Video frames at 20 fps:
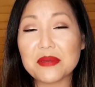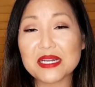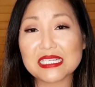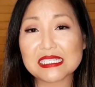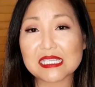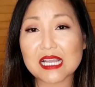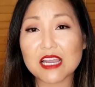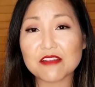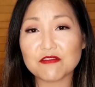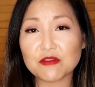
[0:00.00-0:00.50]
But
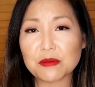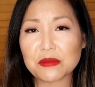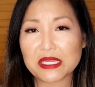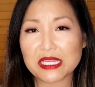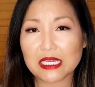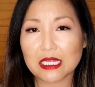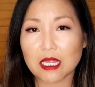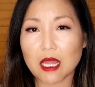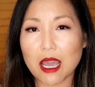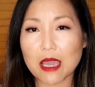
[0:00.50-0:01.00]
aside from
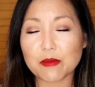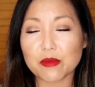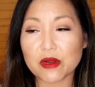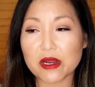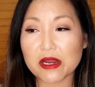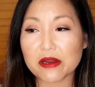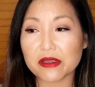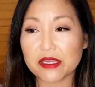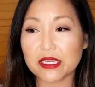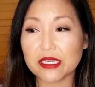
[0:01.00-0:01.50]
being a
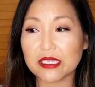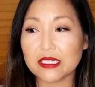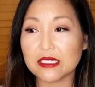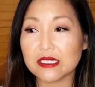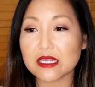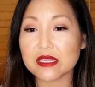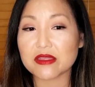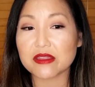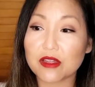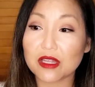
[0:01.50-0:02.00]

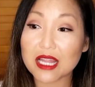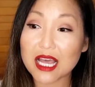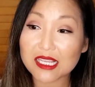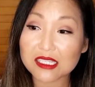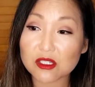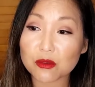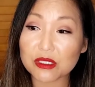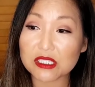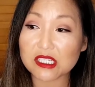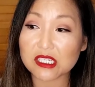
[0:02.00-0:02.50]
librarian, the
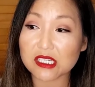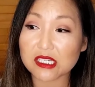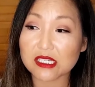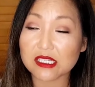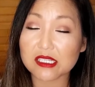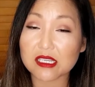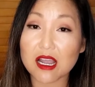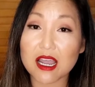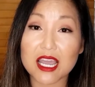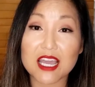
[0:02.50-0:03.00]
last 20
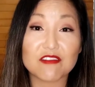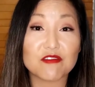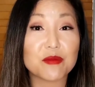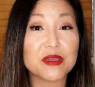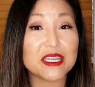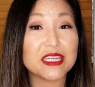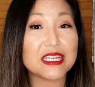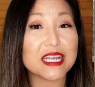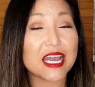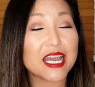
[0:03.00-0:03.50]
years I have
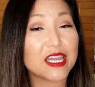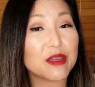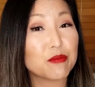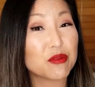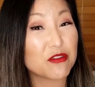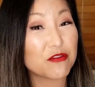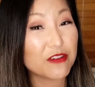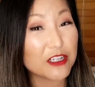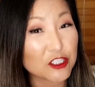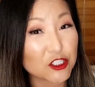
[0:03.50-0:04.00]
been a
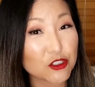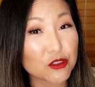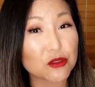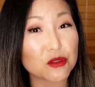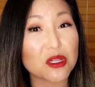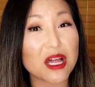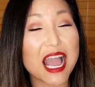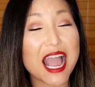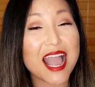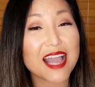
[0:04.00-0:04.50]

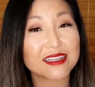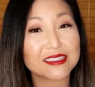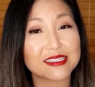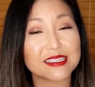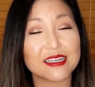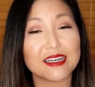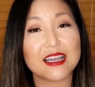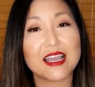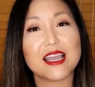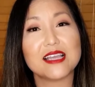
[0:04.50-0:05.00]
professional
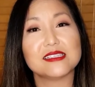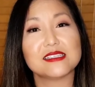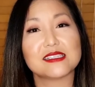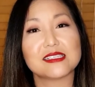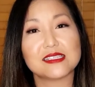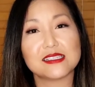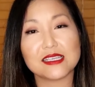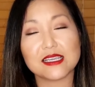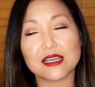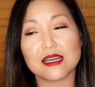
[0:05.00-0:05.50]
actor and
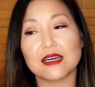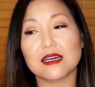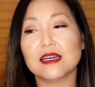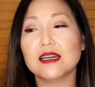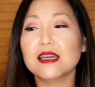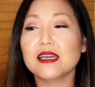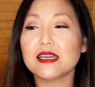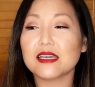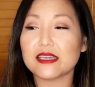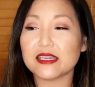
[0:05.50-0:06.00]

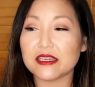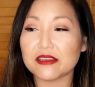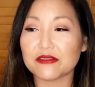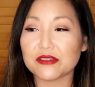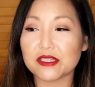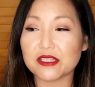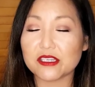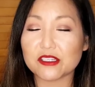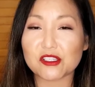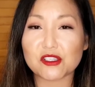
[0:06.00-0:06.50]
singer
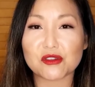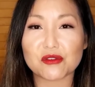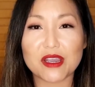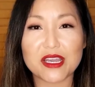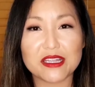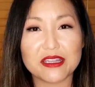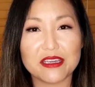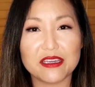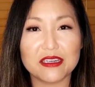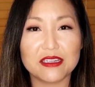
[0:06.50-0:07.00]
here in the
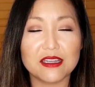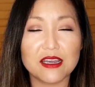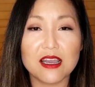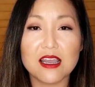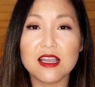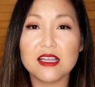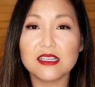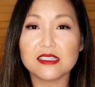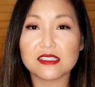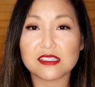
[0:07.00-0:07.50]
Australian
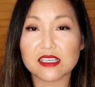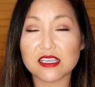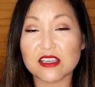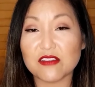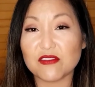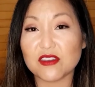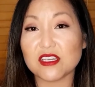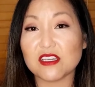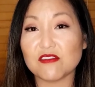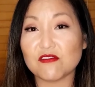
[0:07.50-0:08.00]

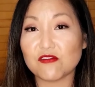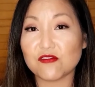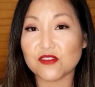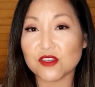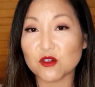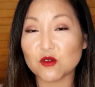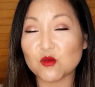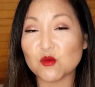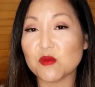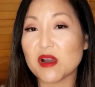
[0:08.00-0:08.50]
TV,
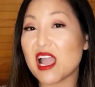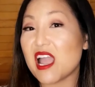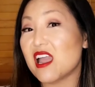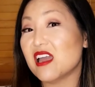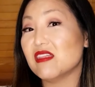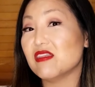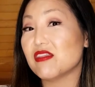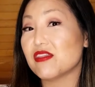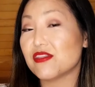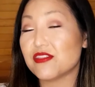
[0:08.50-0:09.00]
film
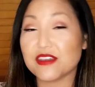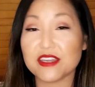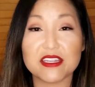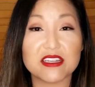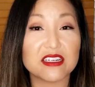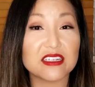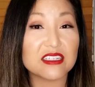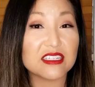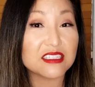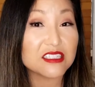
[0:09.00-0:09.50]
and
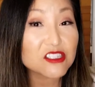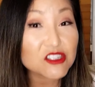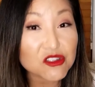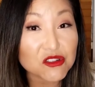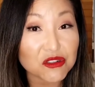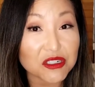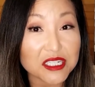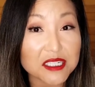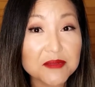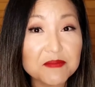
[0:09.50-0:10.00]
theatre
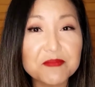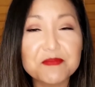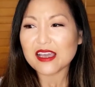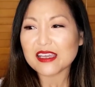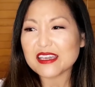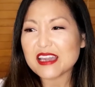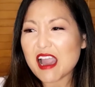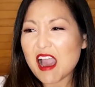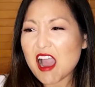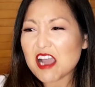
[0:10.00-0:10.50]
industry.
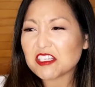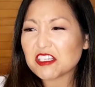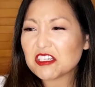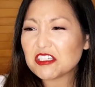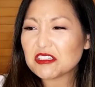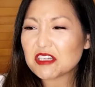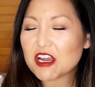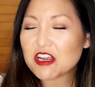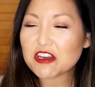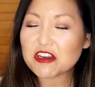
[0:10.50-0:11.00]
Yeah, I
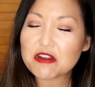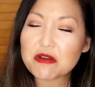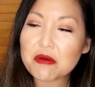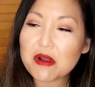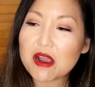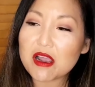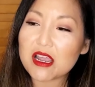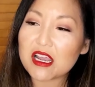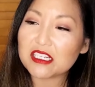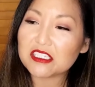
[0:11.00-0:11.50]
don't I don't know
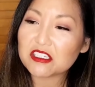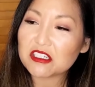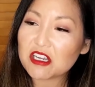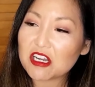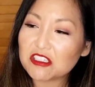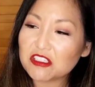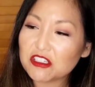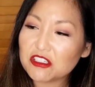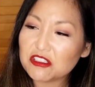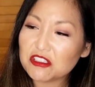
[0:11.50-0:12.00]
why. I don't
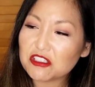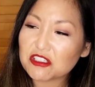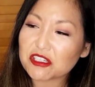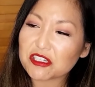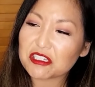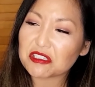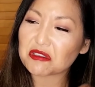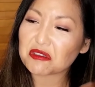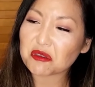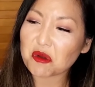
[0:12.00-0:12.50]
I don't
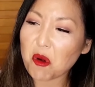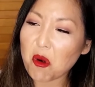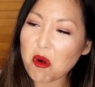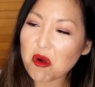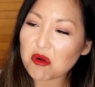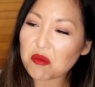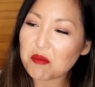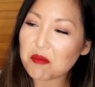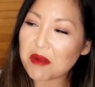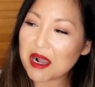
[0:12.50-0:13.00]
usually
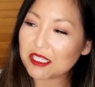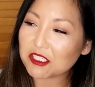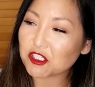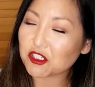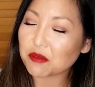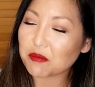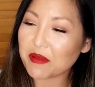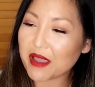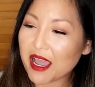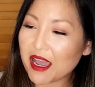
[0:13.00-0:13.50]
talk
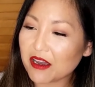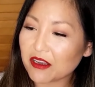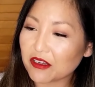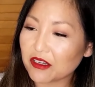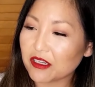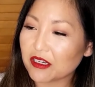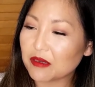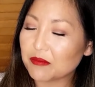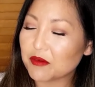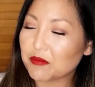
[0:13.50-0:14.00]
much about
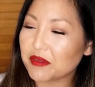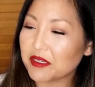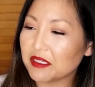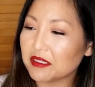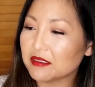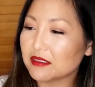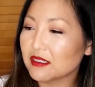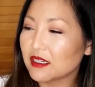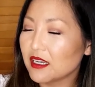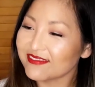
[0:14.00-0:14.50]
it. I'm a
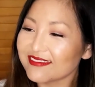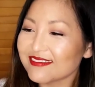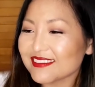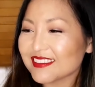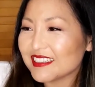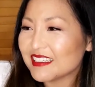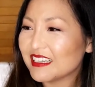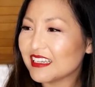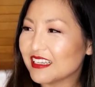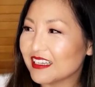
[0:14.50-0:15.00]
bit
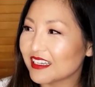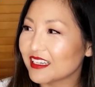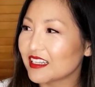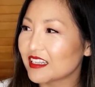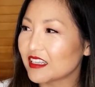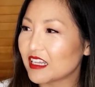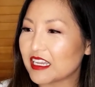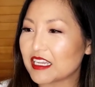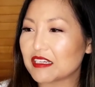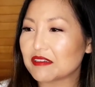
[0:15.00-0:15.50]

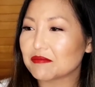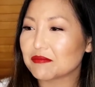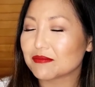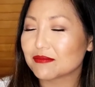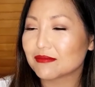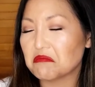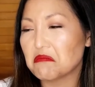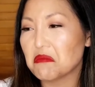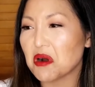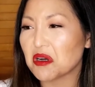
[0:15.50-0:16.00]
uh, like
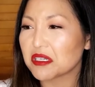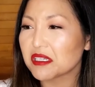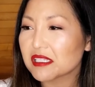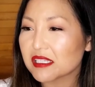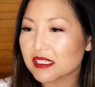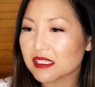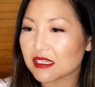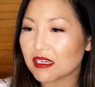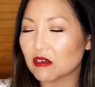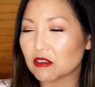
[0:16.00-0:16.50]

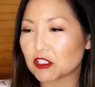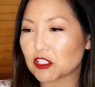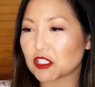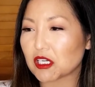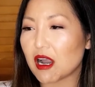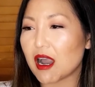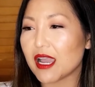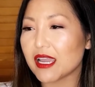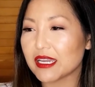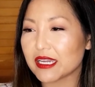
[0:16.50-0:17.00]
modest or
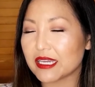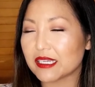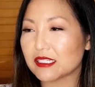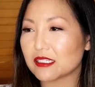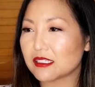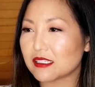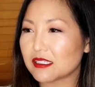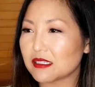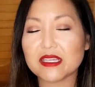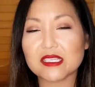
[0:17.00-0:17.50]
shy, I
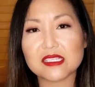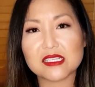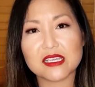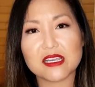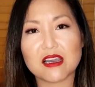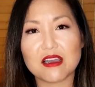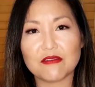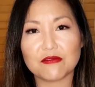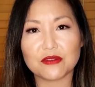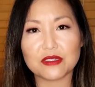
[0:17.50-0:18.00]
guess. This
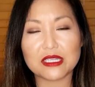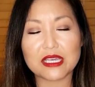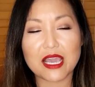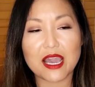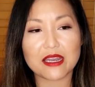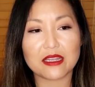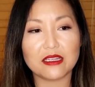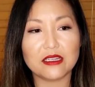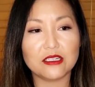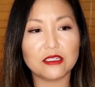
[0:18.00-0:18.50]
year I've really
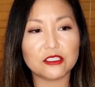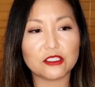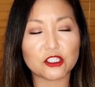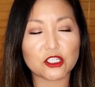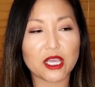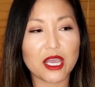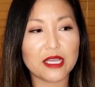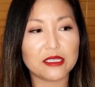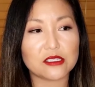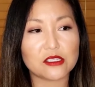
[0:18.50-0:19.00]
had a
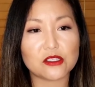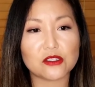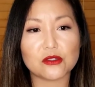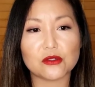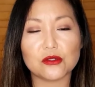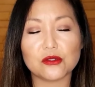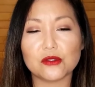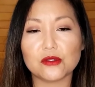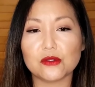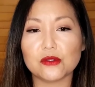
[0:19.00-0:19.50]
chance
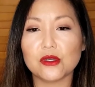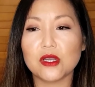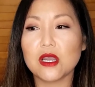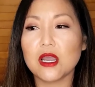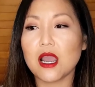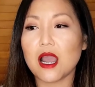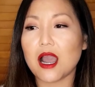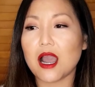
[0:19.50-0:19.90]
to